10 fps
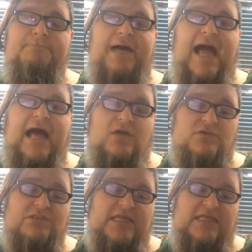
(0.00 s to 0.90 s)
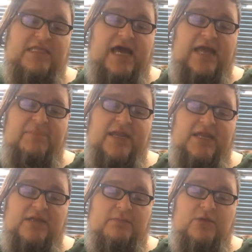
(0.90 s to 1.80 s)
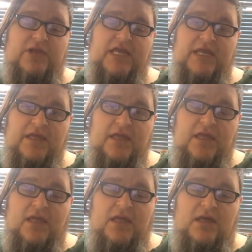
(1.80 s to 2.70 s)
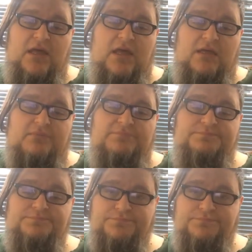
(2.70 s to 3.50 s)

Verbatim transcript: bounds in the diabetic community, um,